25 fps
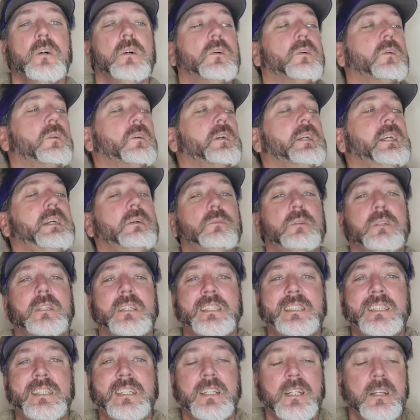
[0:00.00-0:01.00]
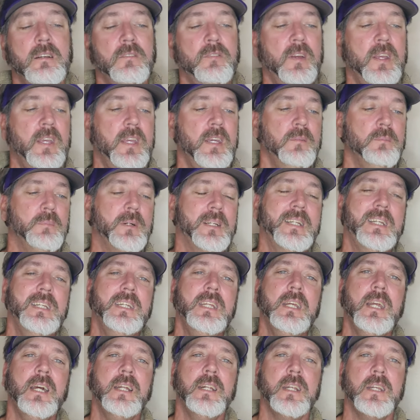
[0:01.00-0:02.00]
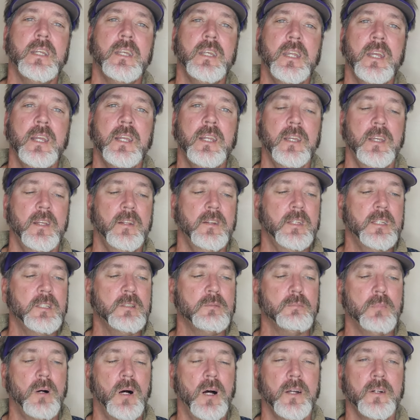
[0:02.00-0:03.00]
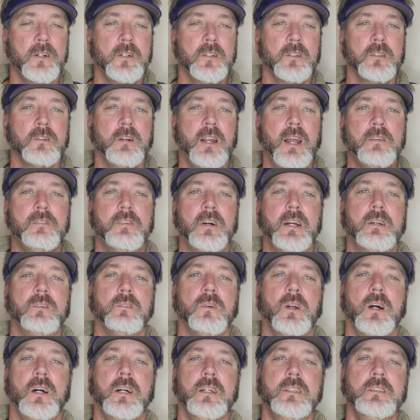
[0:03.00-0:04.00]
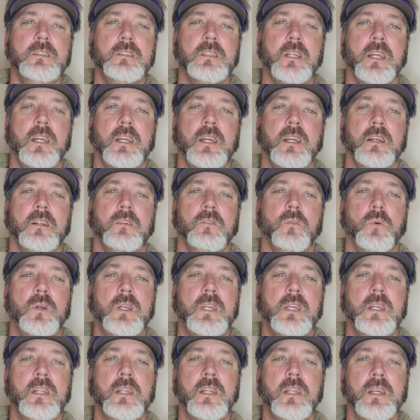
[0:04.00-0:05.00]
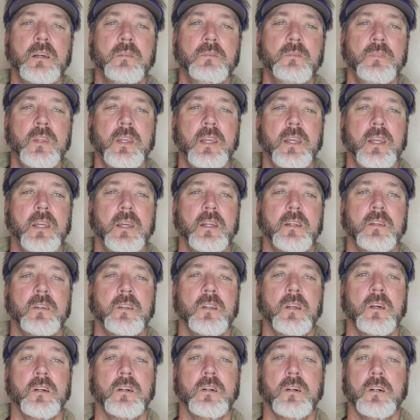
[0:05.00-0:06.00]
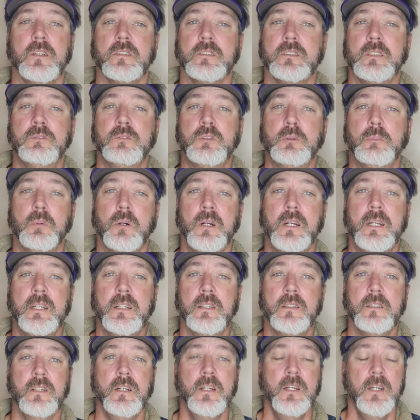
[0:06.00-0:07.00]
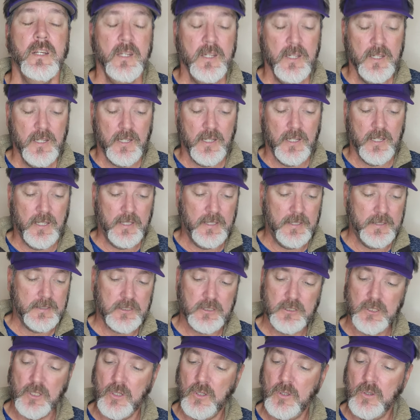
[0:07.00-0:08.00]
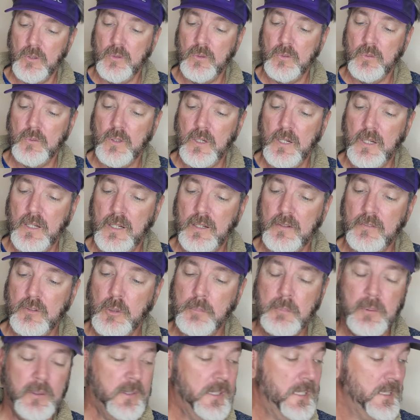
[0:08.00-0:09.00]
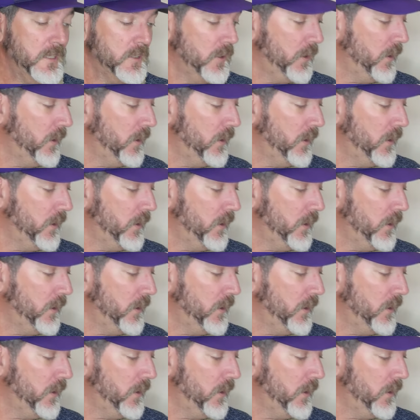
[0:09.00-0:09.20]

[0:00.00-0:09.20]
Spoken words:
or hit with a ceiling fan, but any kind of nick in these modern graphite rods can weaken them and cause them to break. You can put these